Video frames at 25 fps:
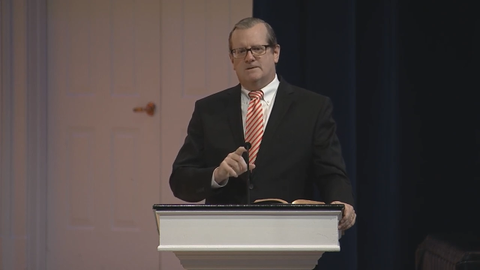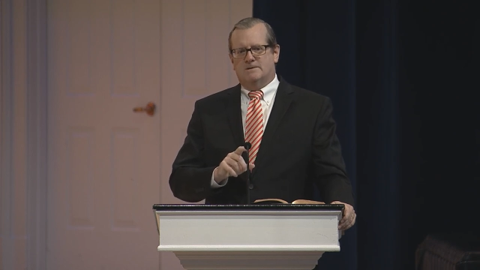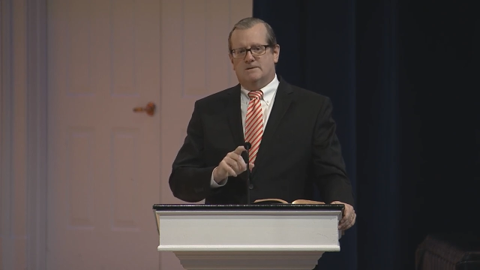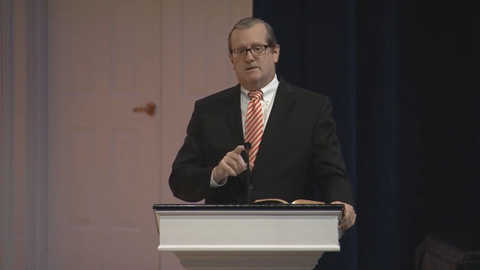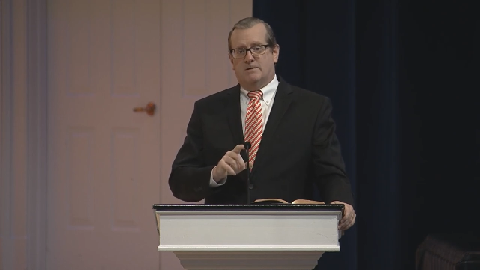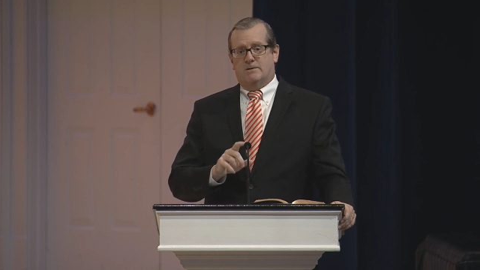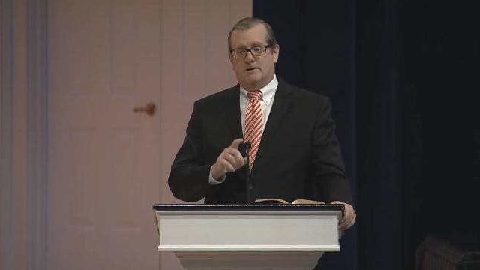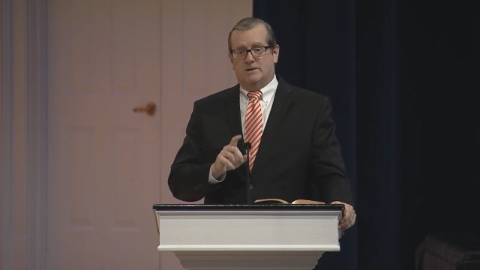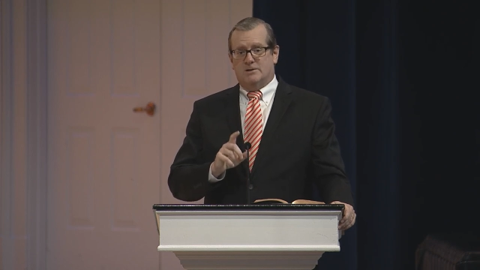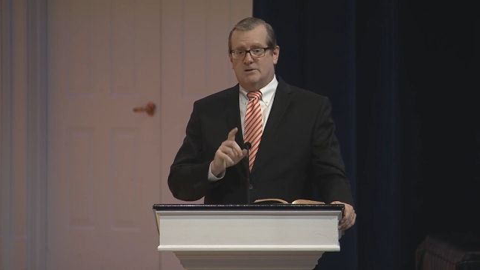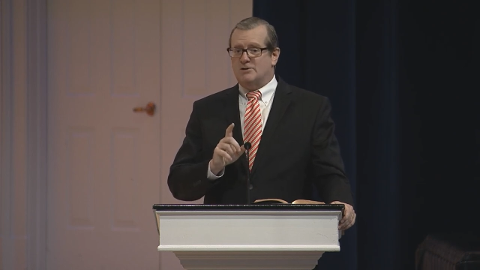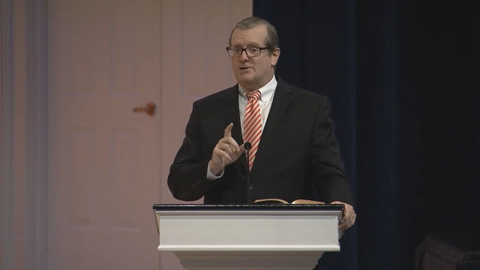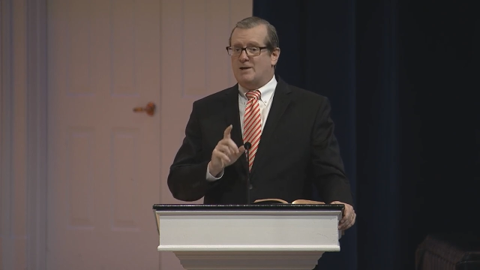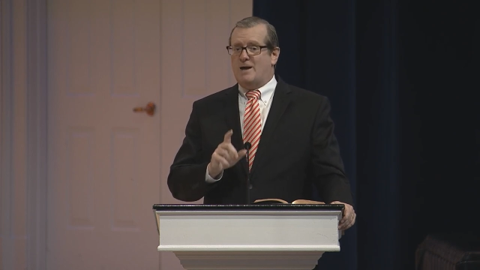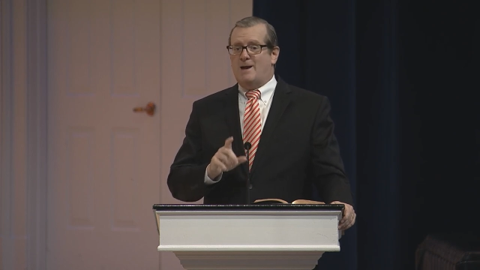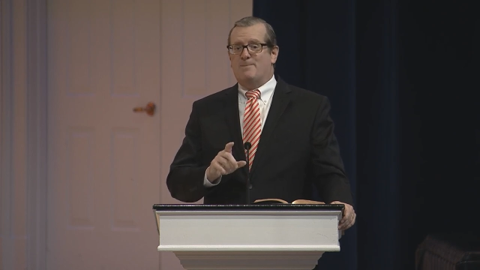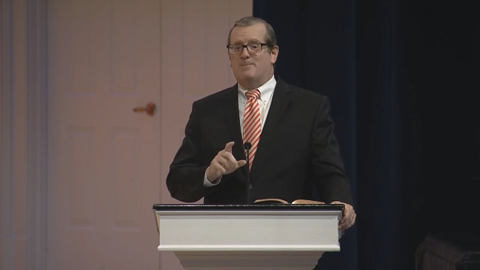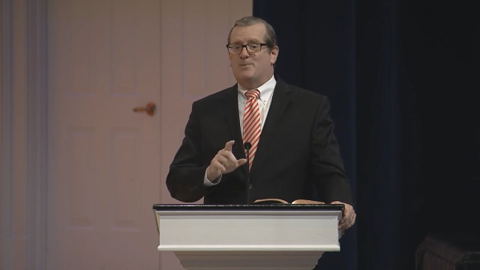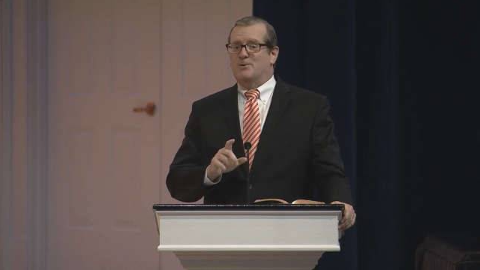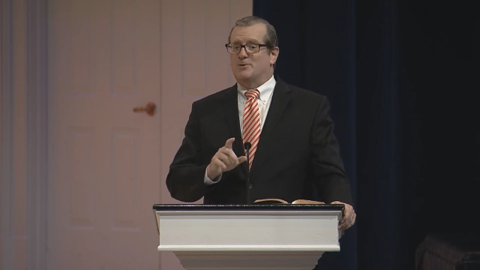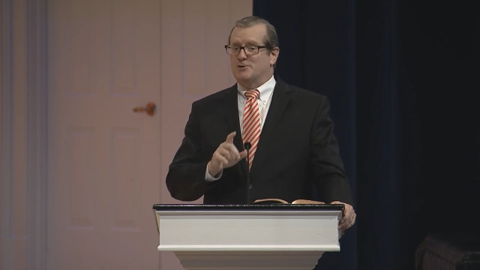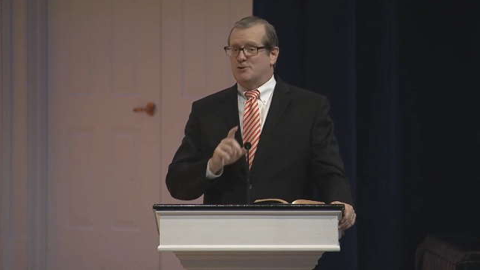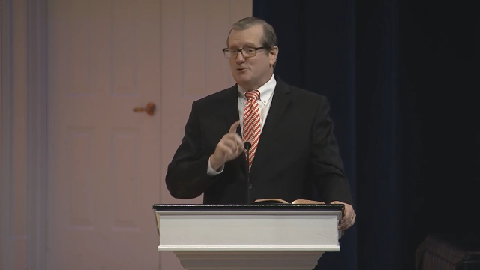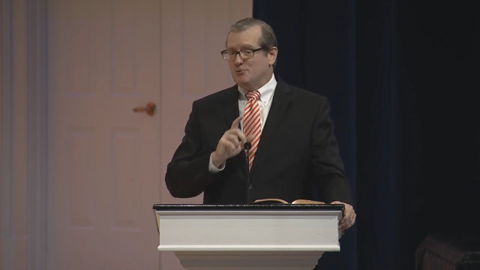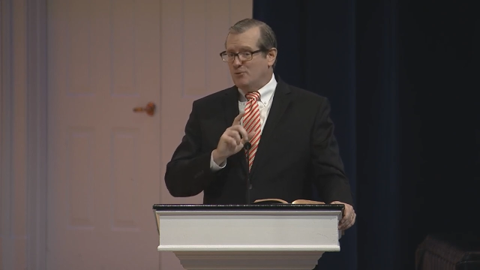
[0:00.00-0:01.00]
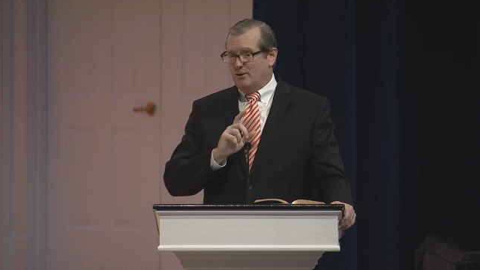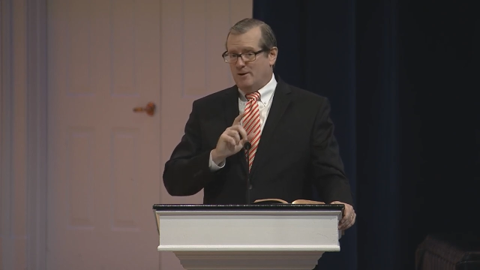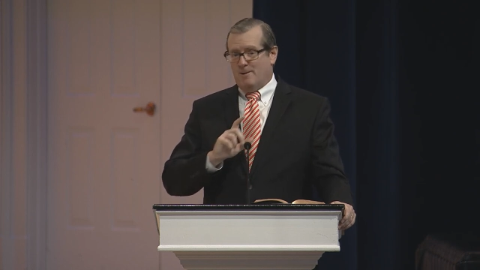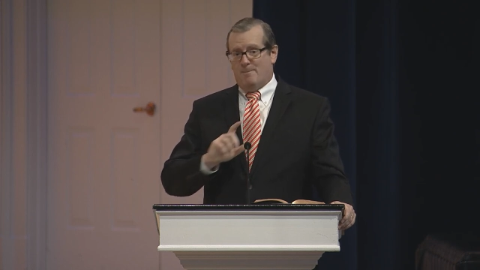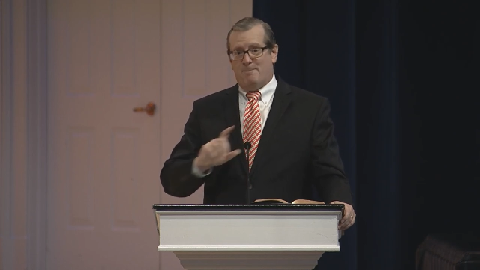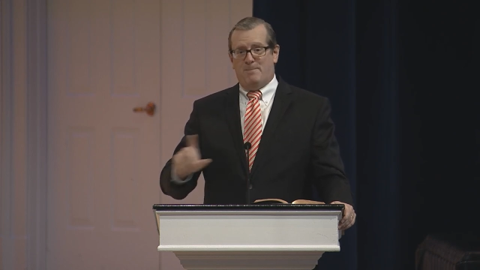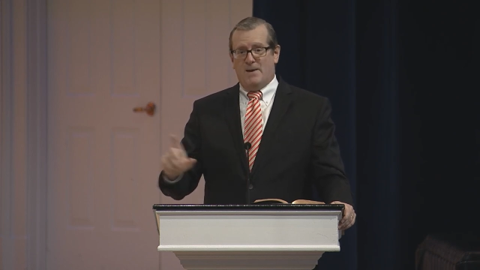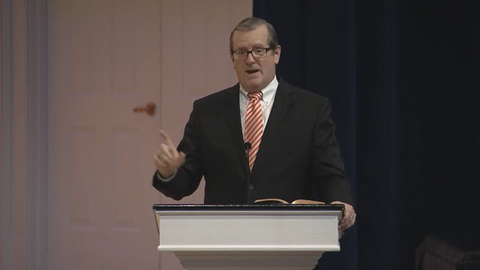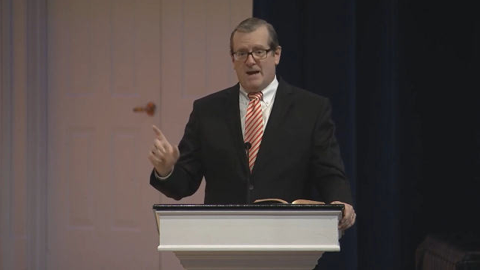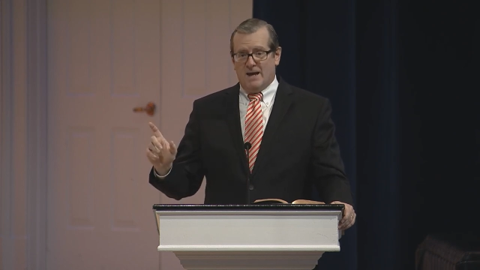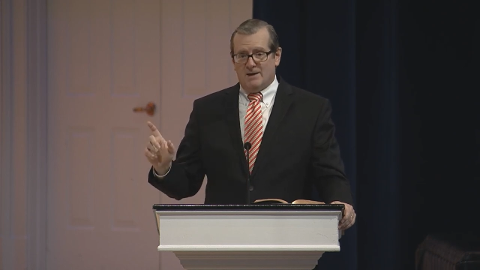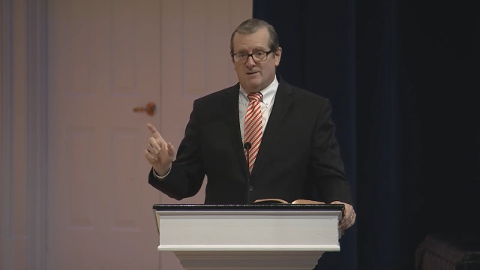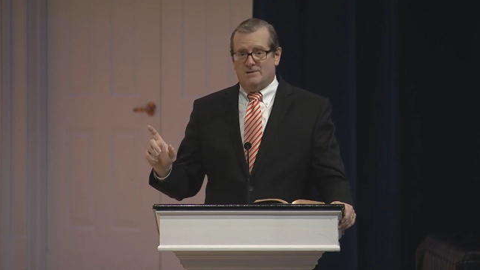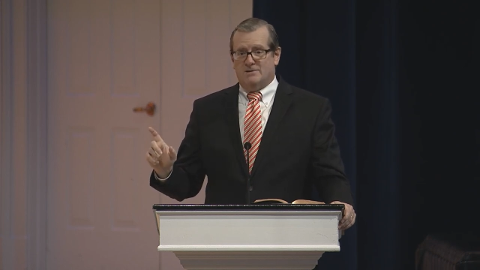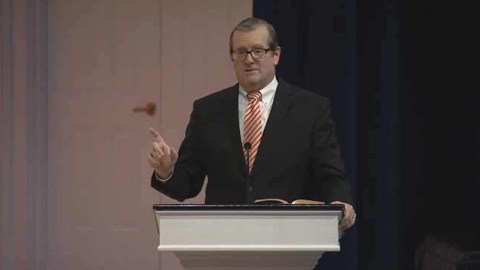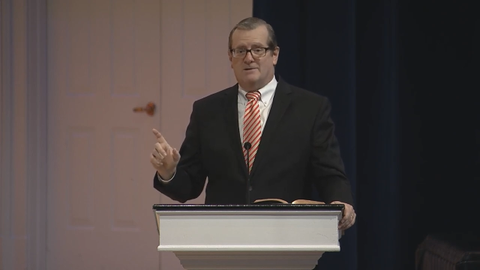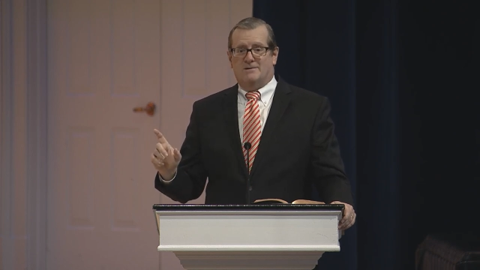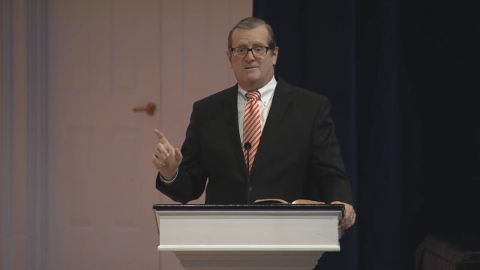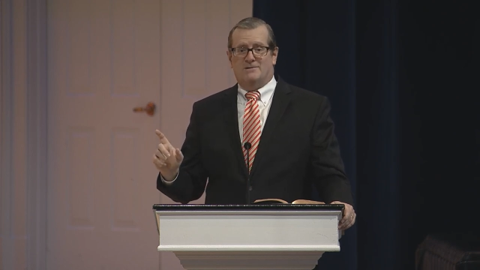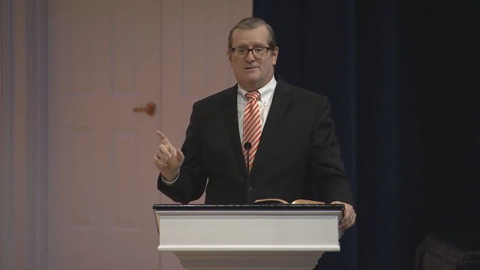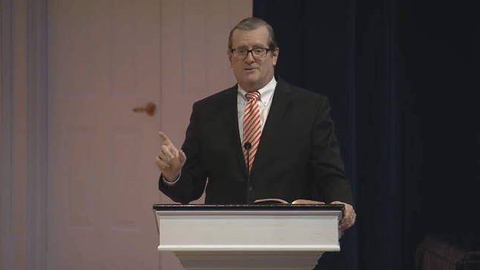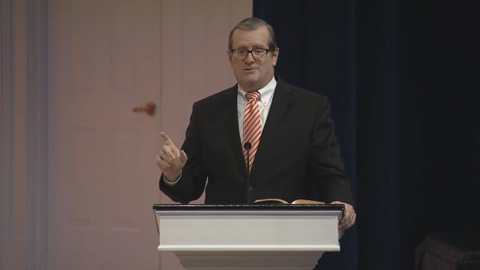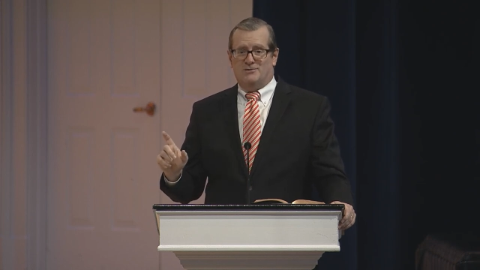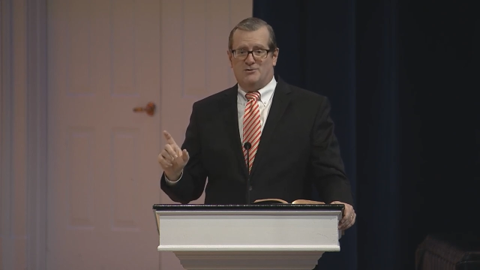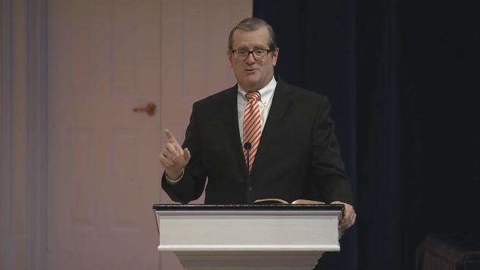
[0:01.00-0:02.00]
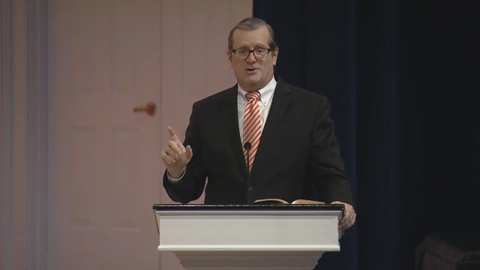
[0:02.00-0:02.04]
to the disciples who had abandoned